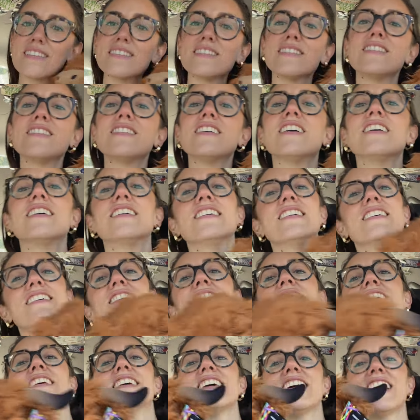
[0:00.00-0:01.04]

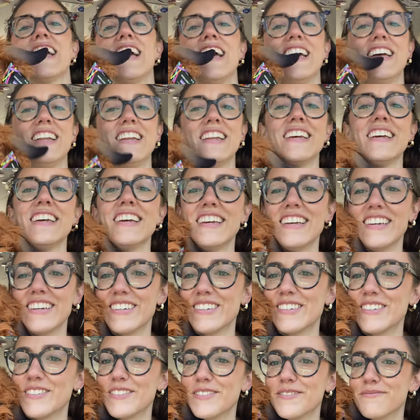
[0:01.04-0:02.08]
Look at
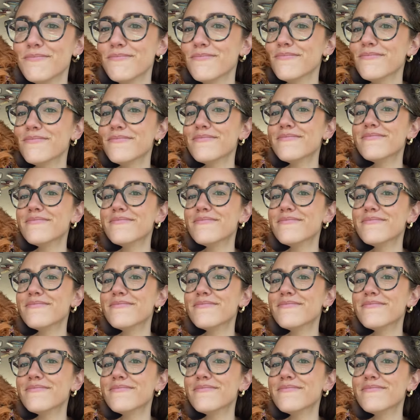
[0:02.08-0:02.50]
him.